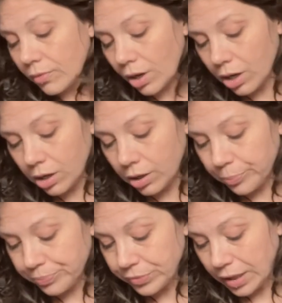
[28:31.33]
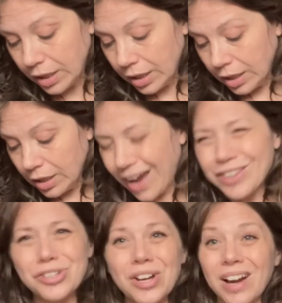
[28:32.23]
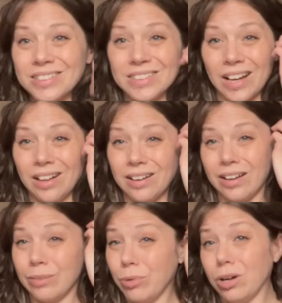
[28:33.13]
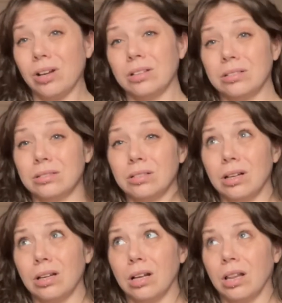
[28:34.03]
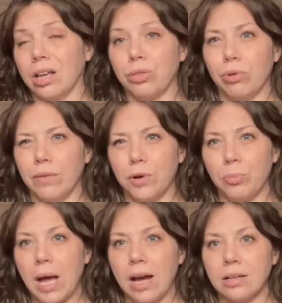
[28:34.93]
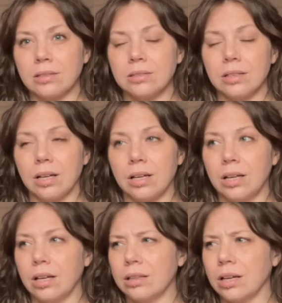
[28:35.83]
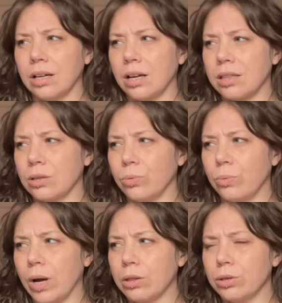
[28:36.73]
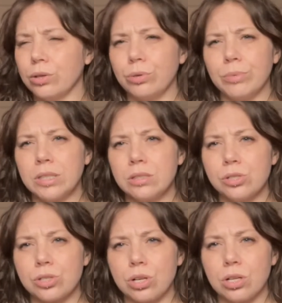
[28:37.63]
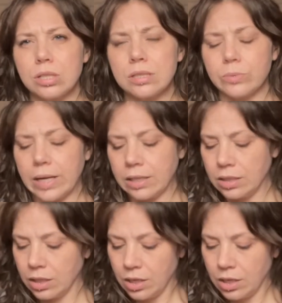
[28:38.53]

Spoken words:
I think she had a sale and I had bought like 3 of her patterns. I think I got the Wellerman shawl as well.